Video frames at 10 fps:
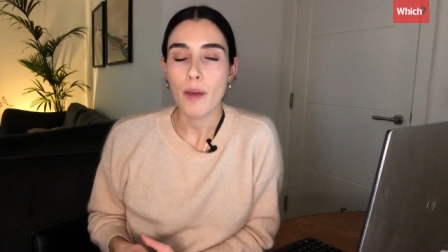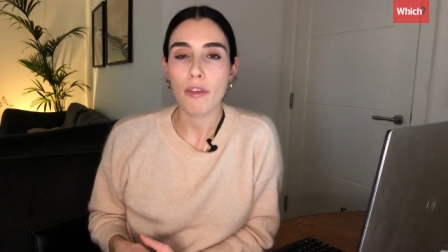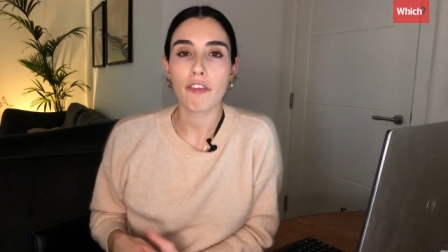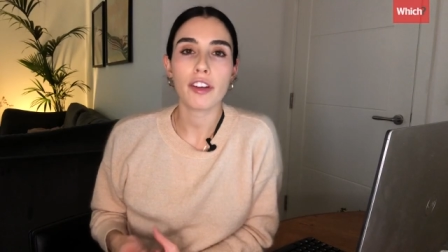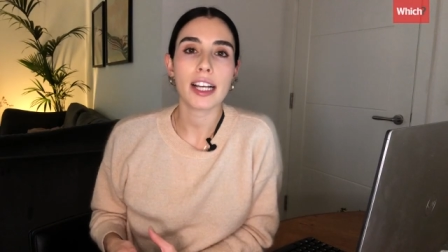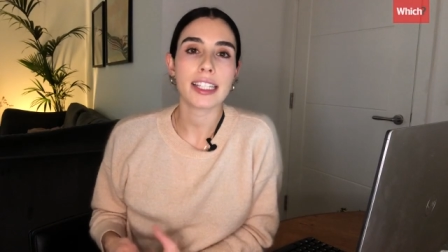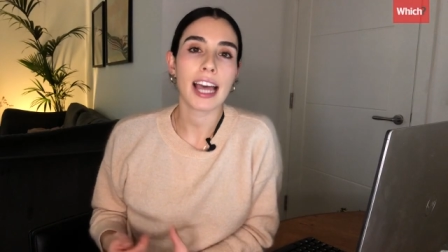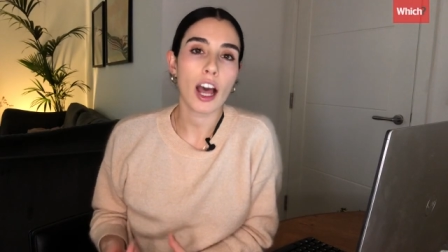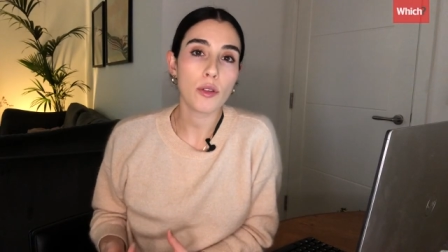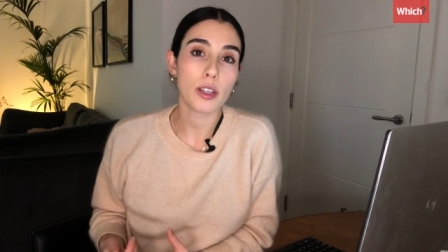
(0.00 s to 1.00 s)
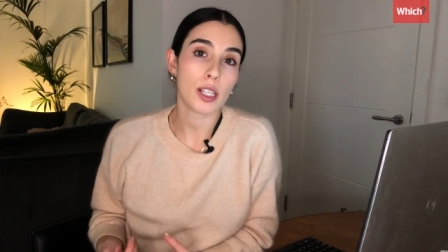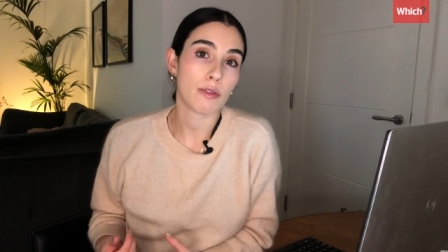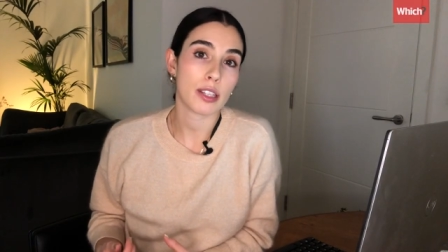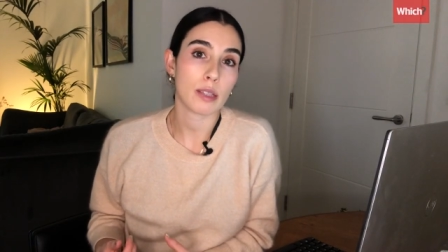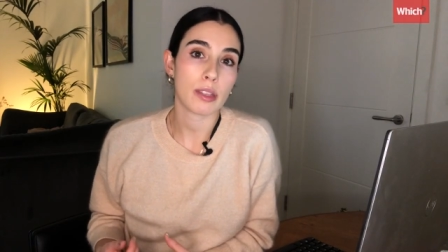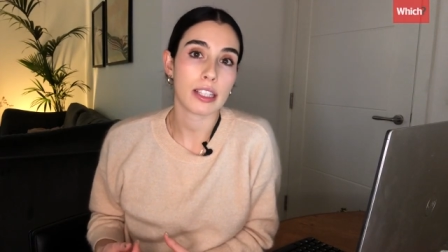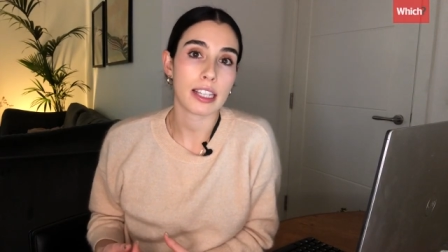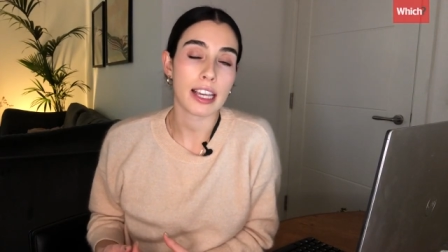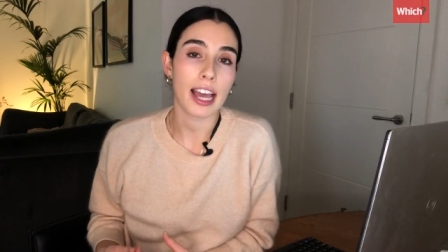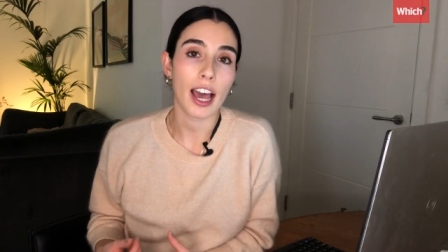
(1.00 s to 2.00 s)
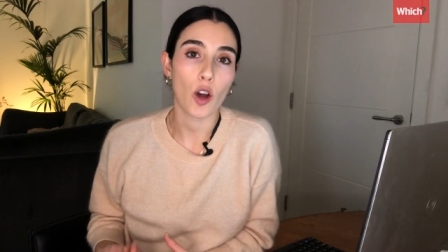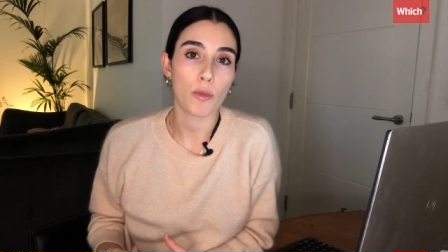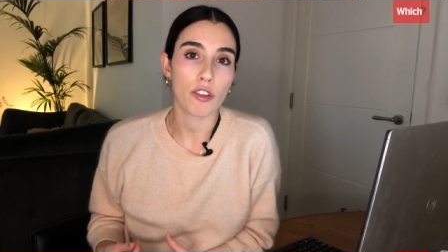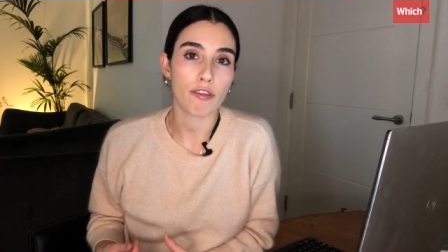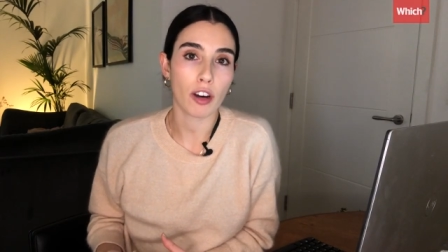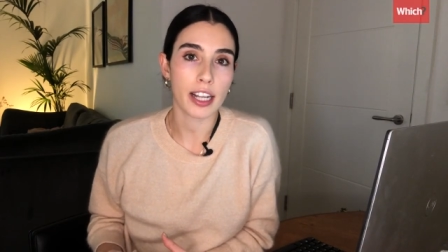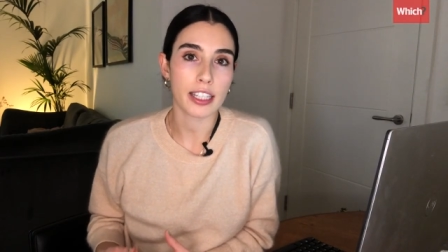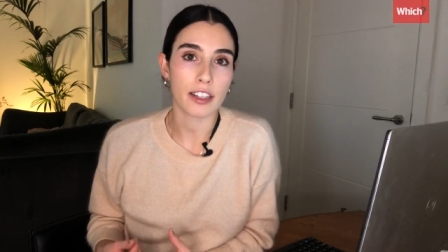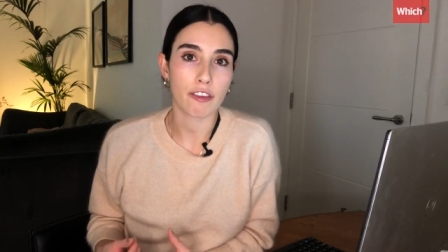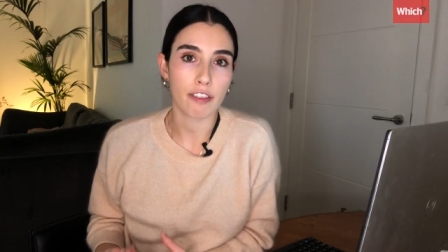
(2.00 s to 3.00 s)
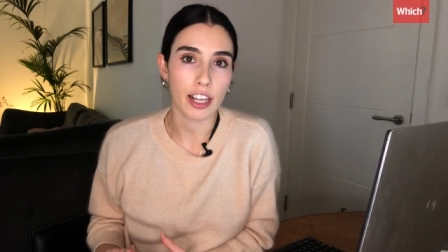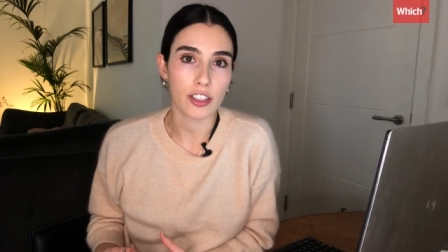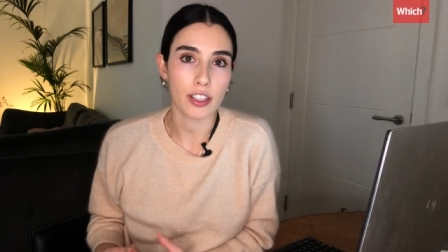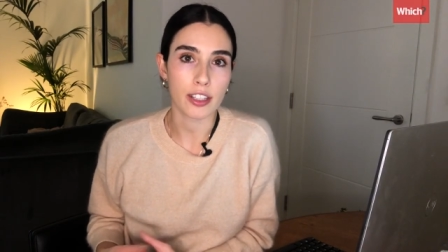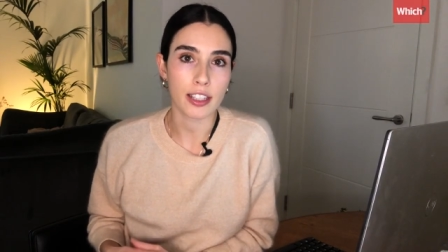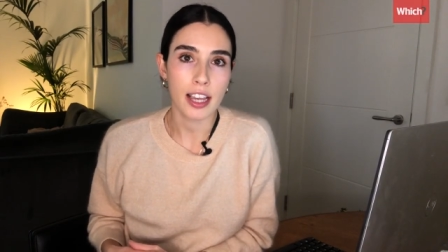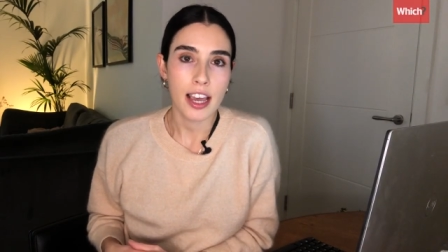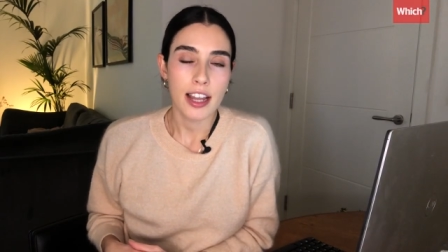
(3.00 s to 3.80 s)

But first, how does vitamin D help you fight infections?